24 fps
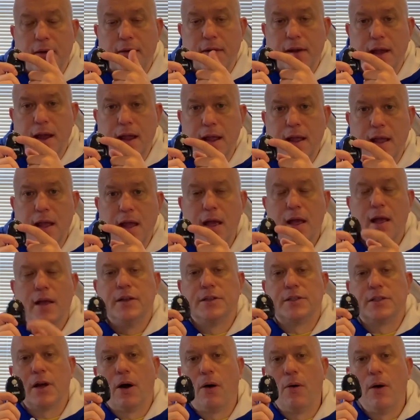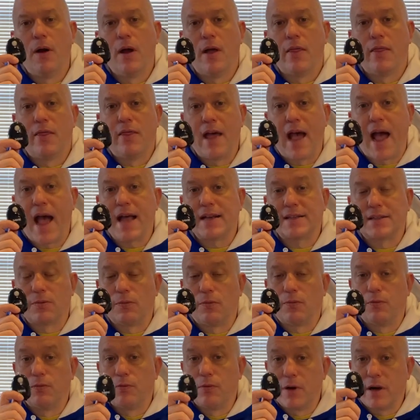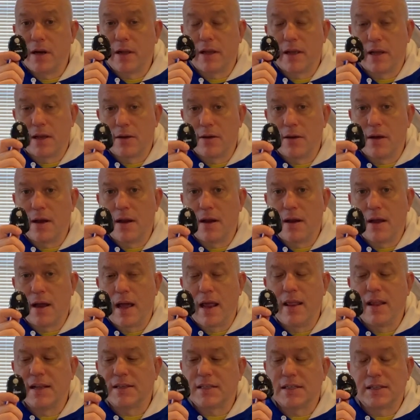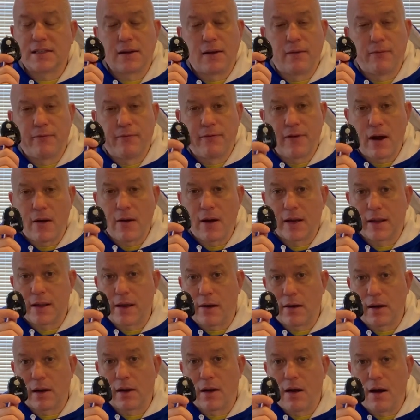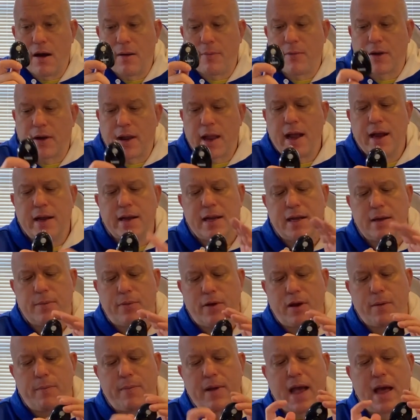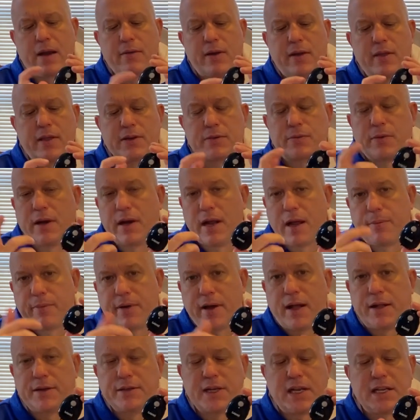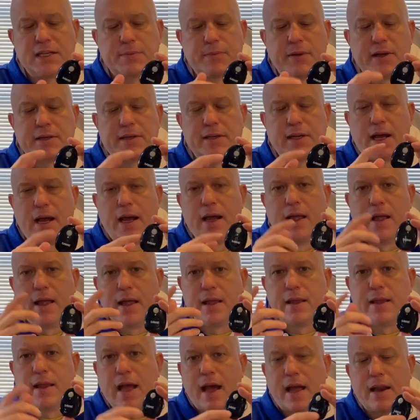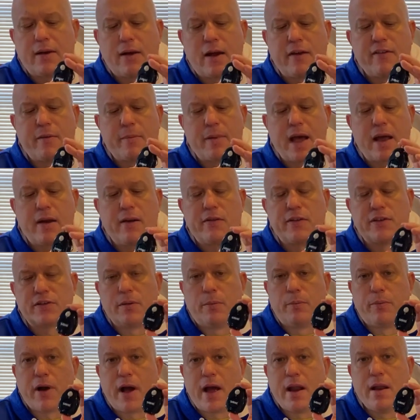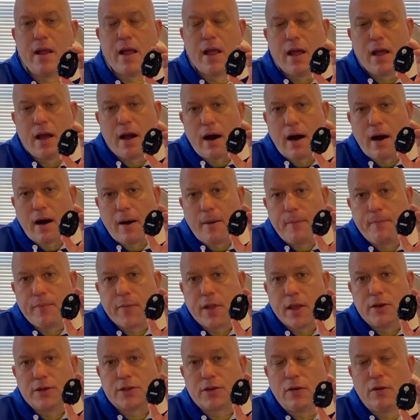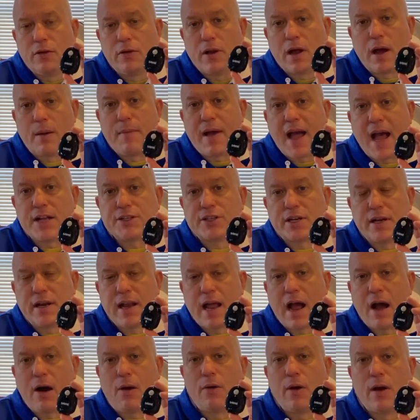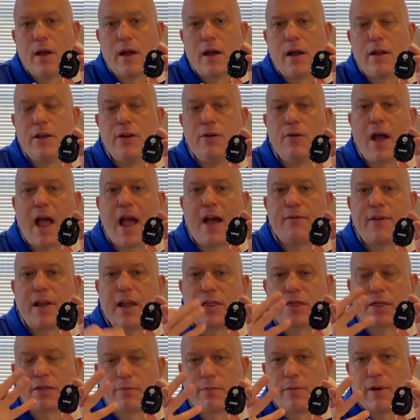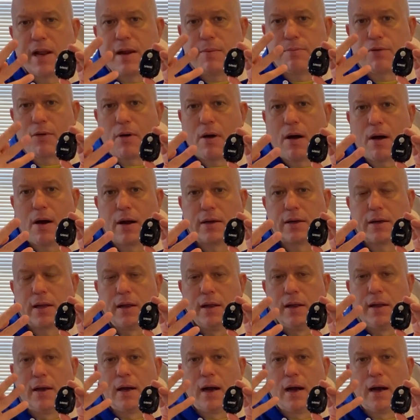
Okay, so that's really good. And this is a very loud alarm. Okay, I need to put a battery in this one. I apologize, but yeah, I don't have a battery in this one. But so imagine now you have a three-pronged